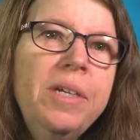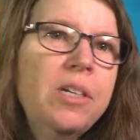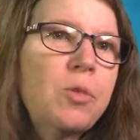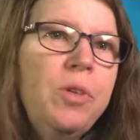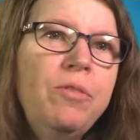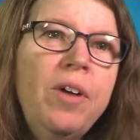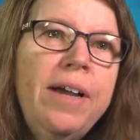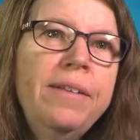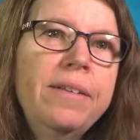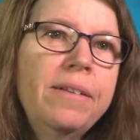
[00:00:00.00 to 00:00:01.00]
because we
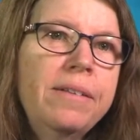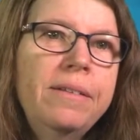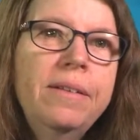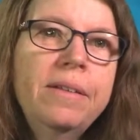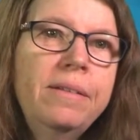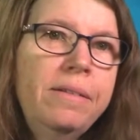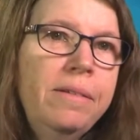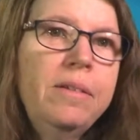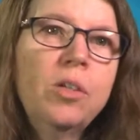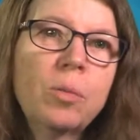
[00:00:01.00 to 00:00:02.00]
find that the
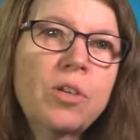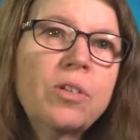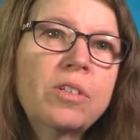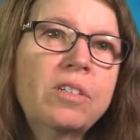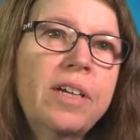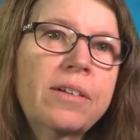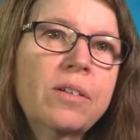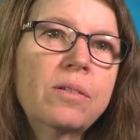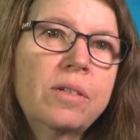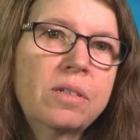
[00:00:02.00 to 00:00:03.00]
commercial
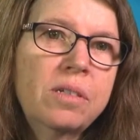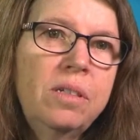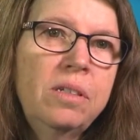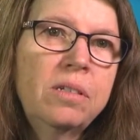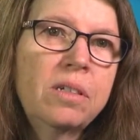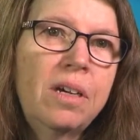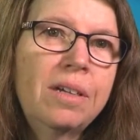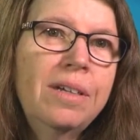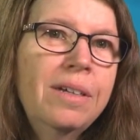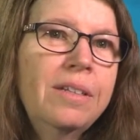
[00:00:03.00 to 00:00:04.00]
detector is
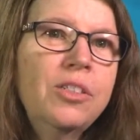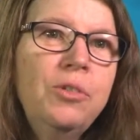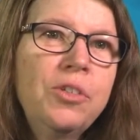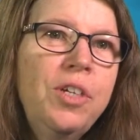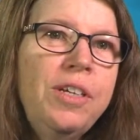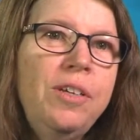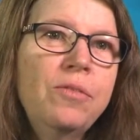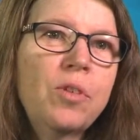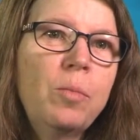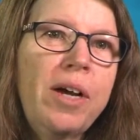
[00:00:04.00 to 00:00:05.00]
too sticky
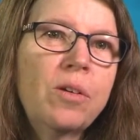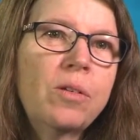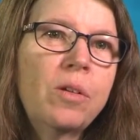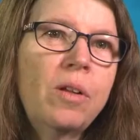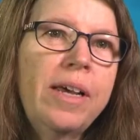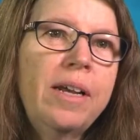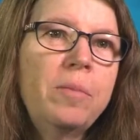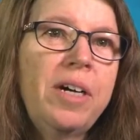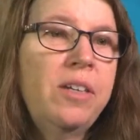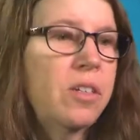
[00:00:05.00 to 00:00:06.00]
for monoclonal
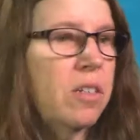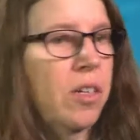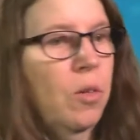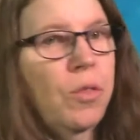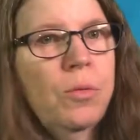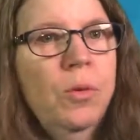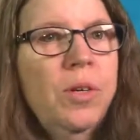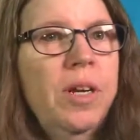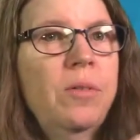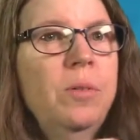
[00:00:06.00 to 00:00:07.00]
antibodies, because they go through
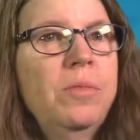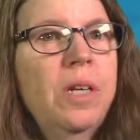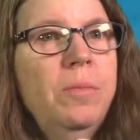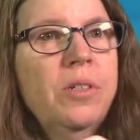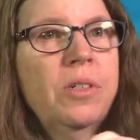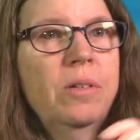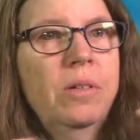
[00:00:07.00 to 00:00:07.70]
it at room temperature.